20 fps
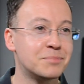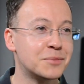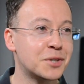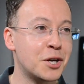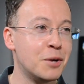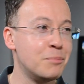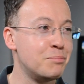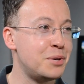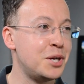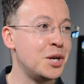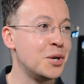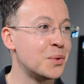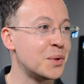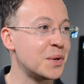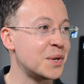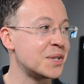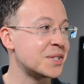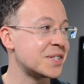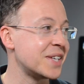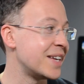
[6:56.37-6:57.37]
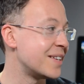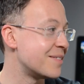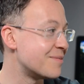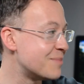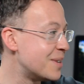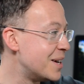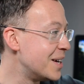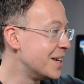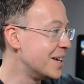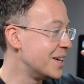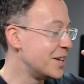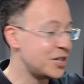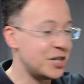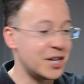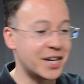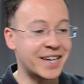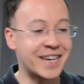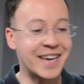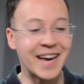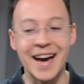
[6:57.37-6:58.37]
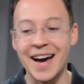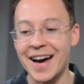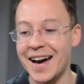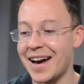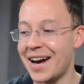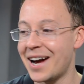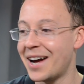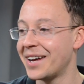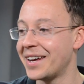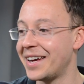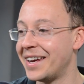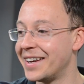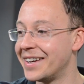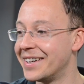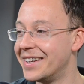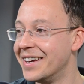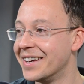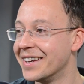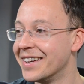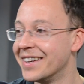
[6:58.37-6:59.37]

computers in your car, in...